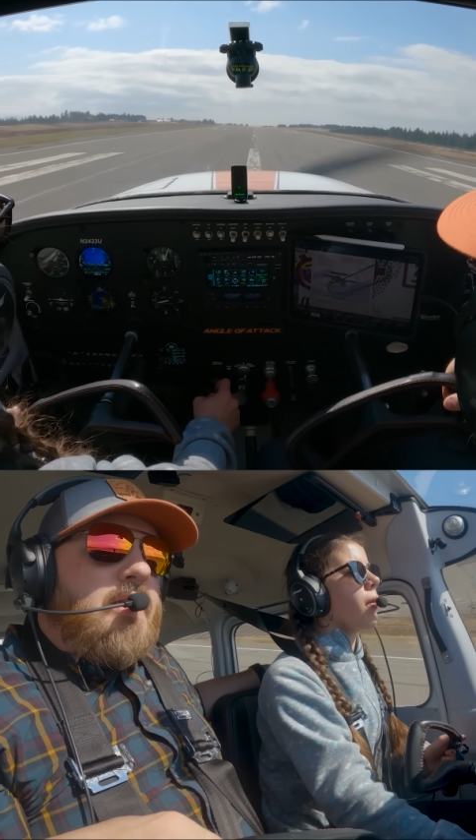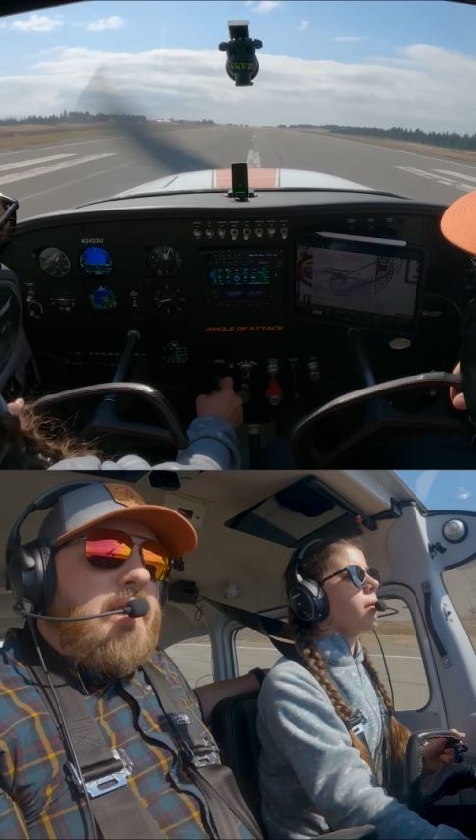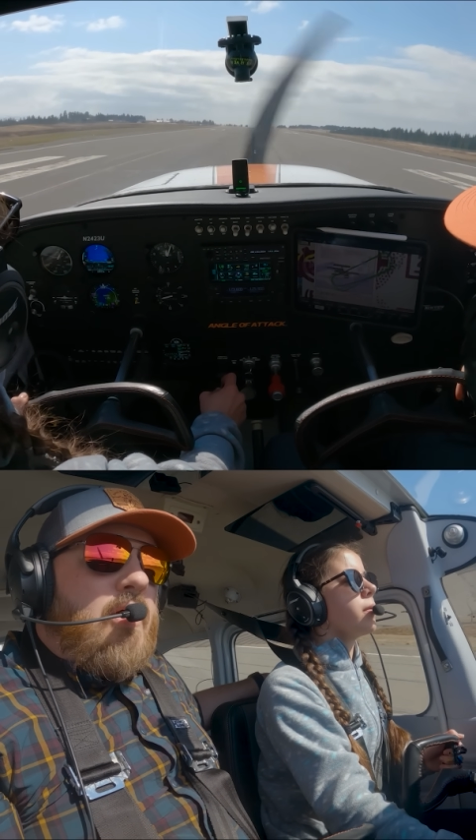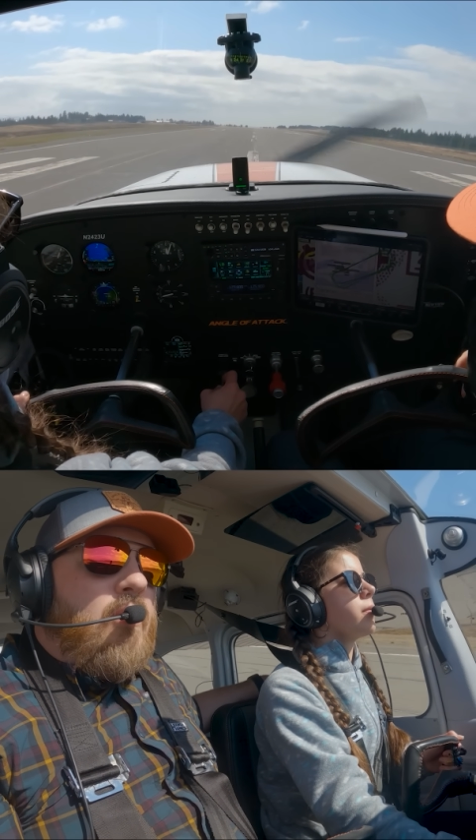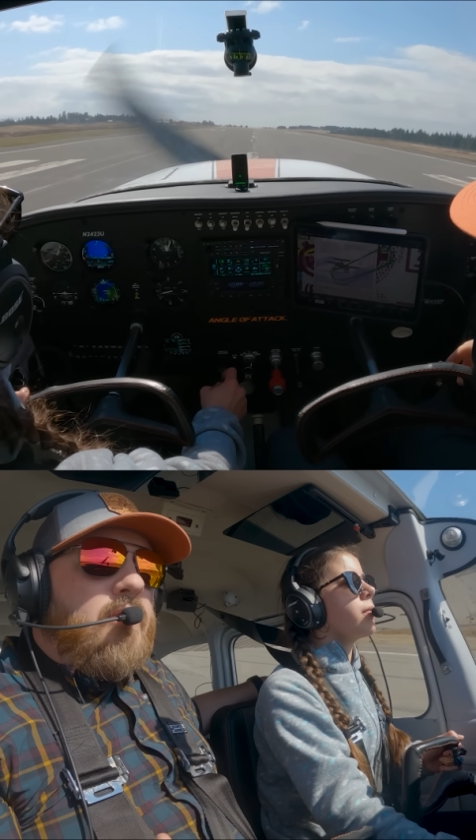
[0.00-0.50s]
And
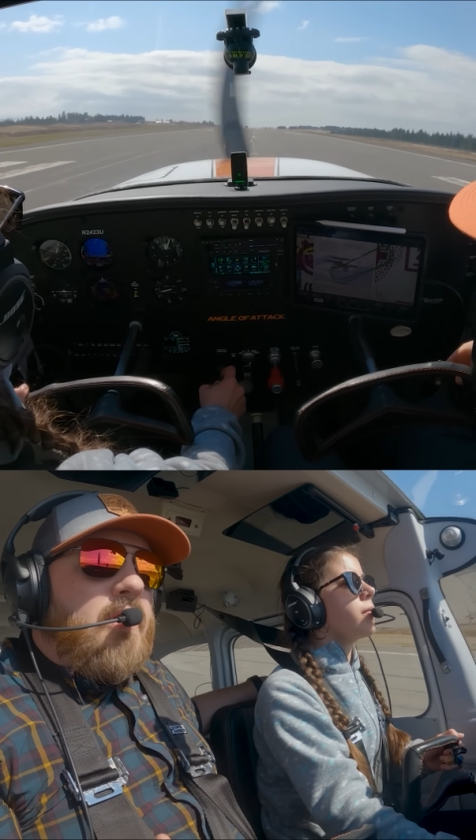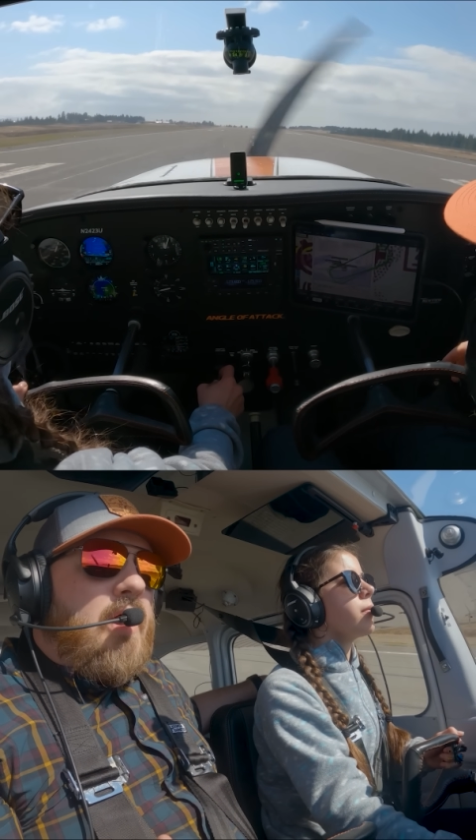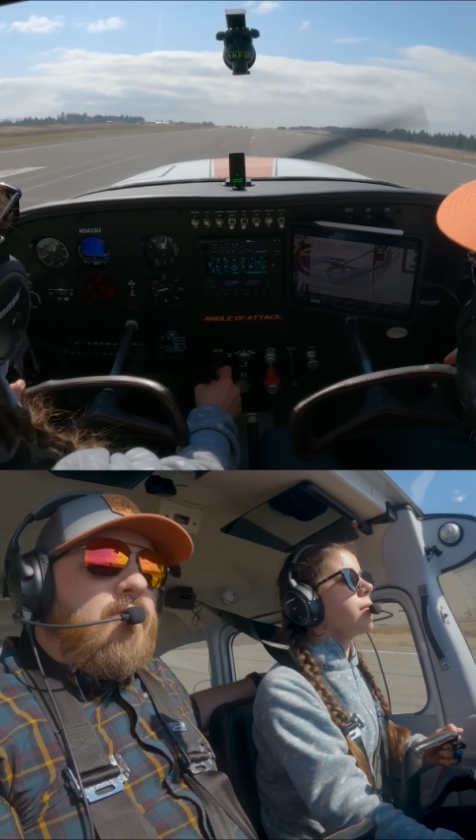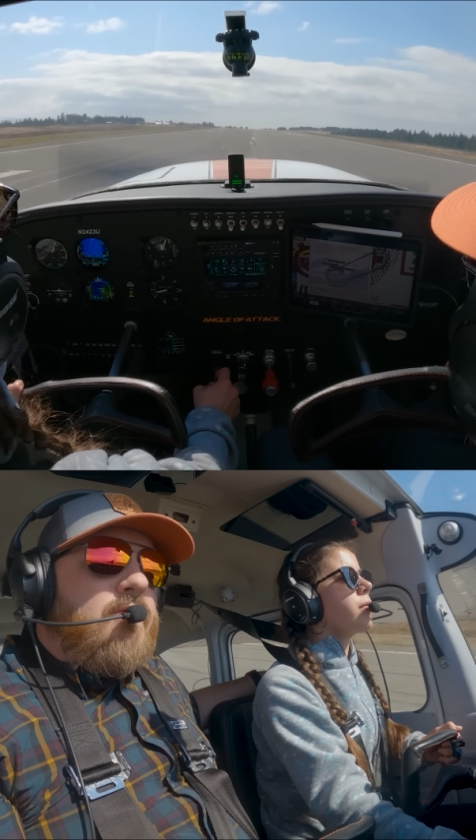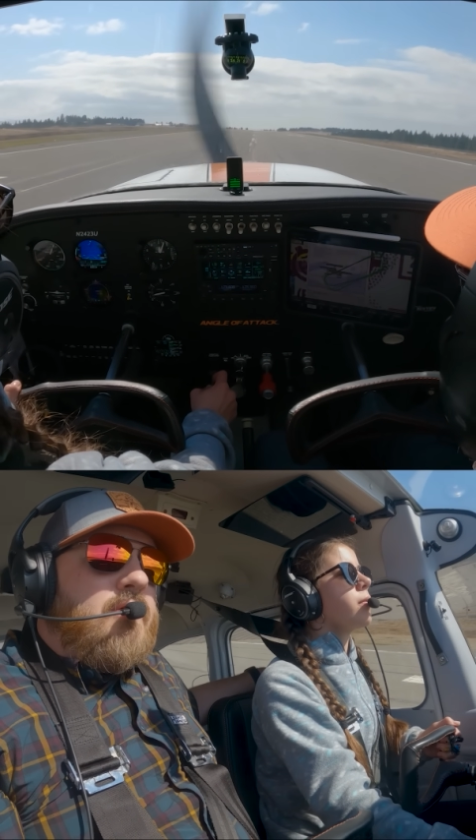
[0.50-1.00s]
now hold it
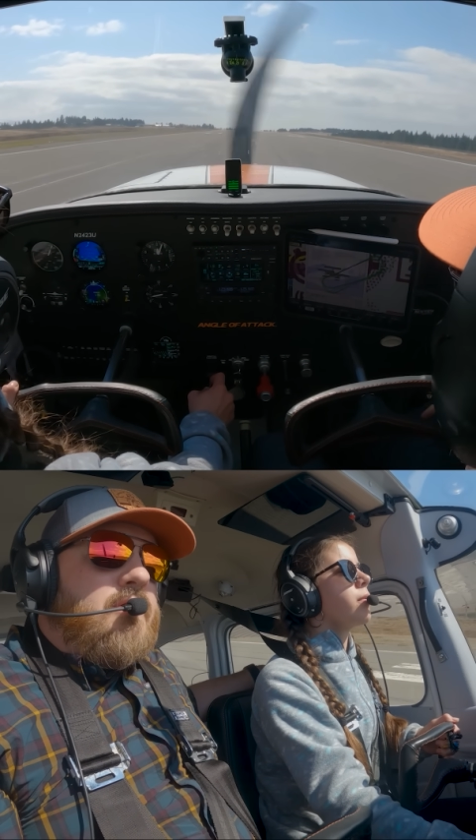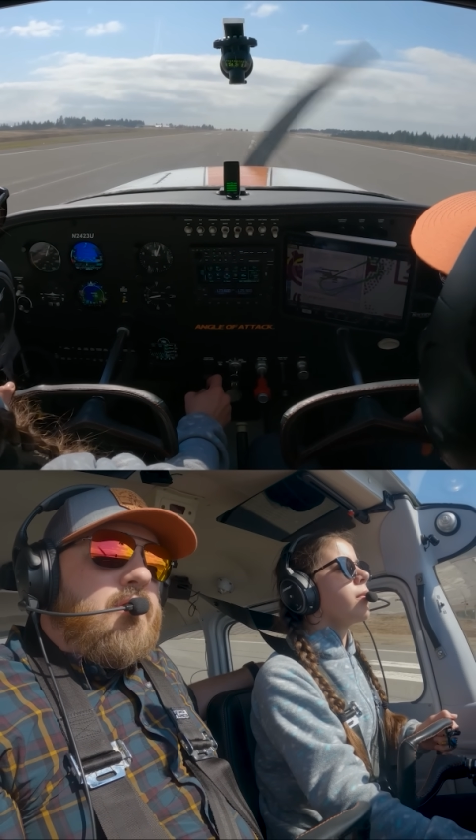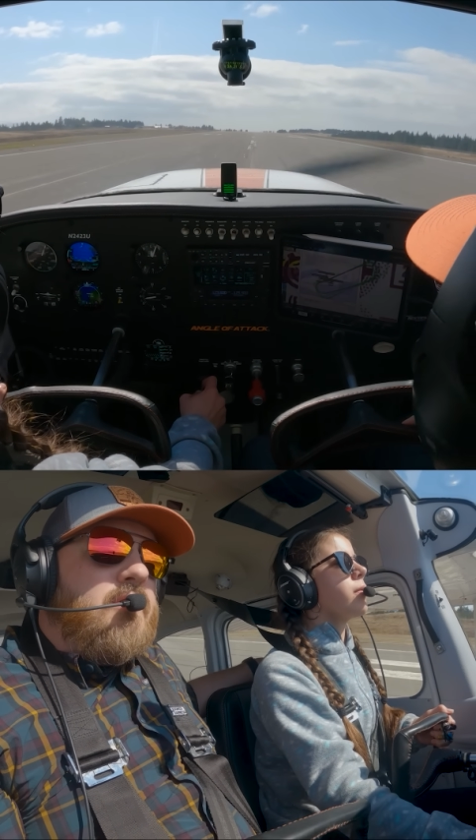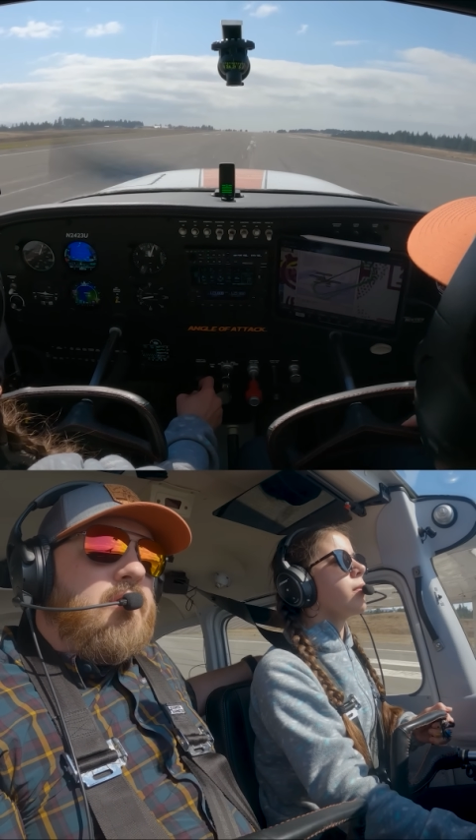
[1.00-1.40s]
off.